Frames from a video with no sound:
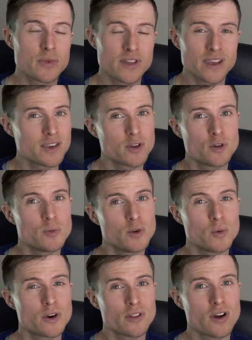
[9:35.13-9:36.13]
think it could be
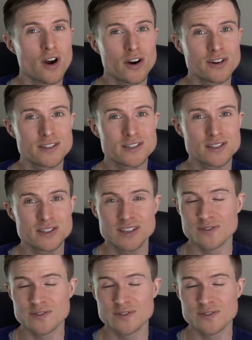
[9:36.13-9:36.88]
one of the hardest,